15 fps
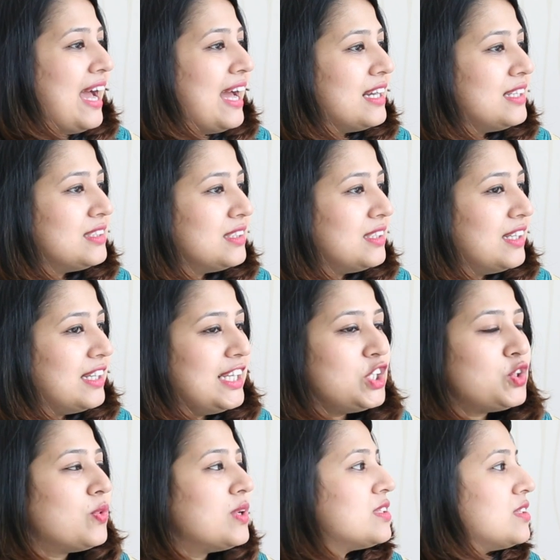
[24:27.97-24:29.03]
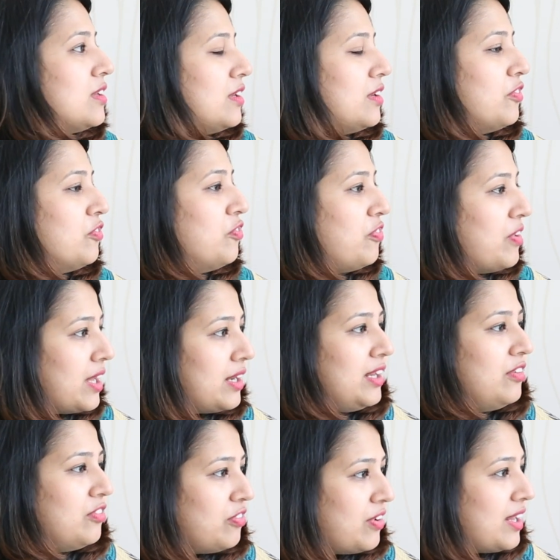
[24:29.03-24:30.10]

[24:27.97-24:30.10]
And it was a very,